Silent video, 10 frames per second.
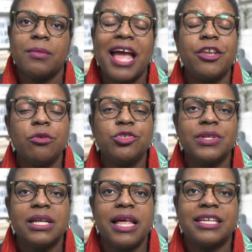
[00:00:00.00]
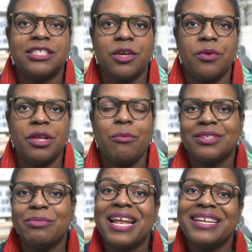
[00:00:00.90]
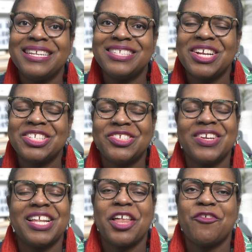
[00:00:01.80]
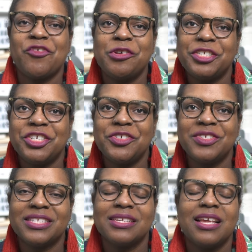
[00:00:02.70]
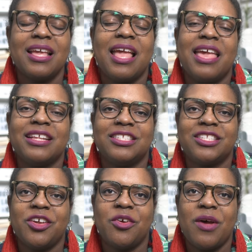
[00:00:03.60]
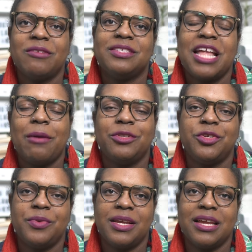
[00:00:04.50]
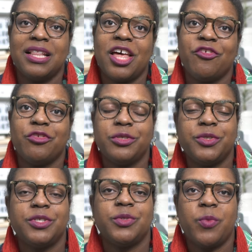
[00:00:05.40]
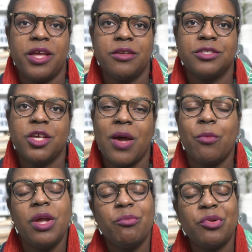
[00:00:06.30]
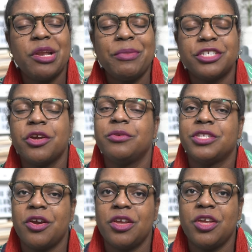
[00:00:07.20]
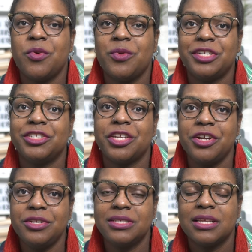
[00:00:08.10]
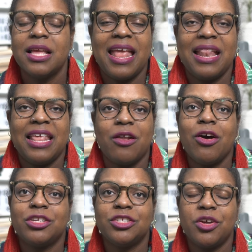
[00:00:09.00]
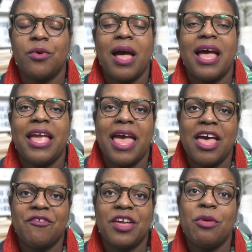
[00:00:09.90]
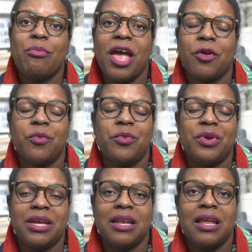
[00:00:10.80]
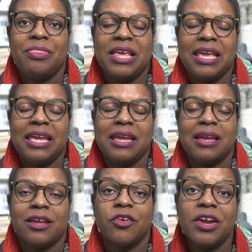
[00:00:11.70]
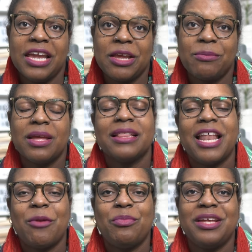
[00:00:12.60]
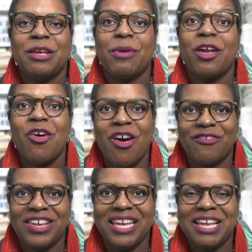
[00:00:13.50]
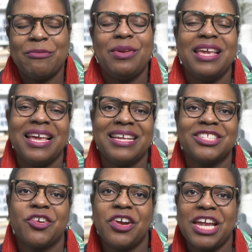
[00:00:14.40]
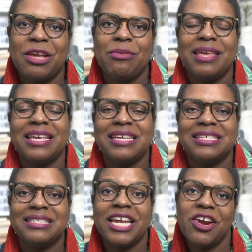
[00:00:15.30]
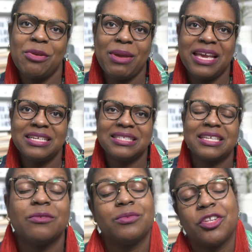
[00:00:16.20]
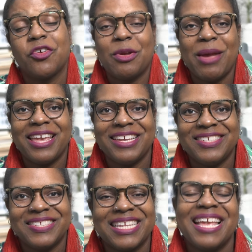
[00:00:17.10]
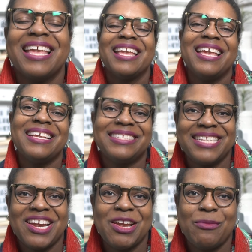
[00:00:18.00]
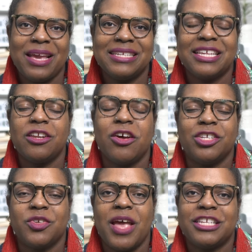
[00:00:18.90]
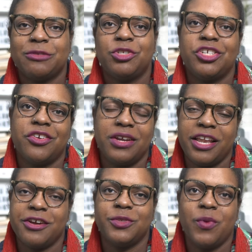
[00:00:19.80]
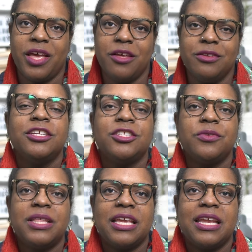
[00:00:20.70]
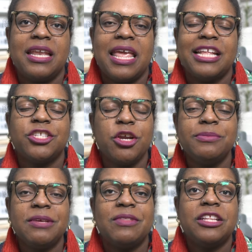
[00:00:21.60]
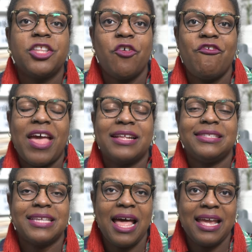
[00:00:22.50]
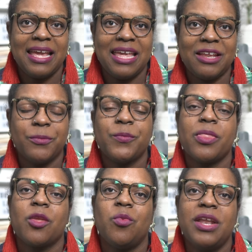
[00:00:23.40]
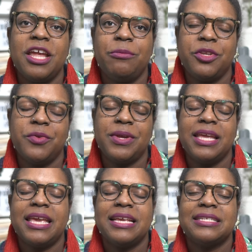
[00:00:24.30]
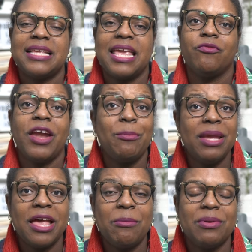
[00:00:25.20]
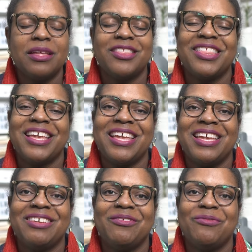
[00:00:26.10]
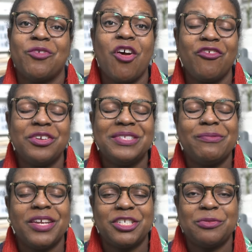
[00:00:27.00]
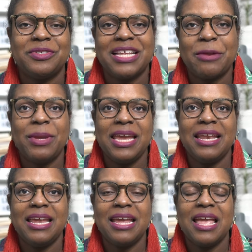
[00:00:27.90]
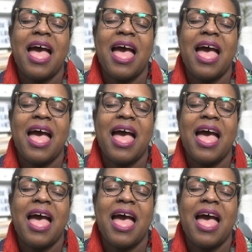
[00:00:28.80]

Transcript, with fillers: I don't drink a lot of soda, but I did start to drink a lot of fruit juice and so I've stopped doing a lot of fruit juice as well. So I went pretty much cold turkey on desserts. And then also I have cut back on the cream that I put in my coffee because cream is dairy based, the cream I use is dairy based and it also has some sugar in there as well. So then in terms of the low fat diet, what I'm doing is ramping up the raw fruits and vegetables that I'm eating.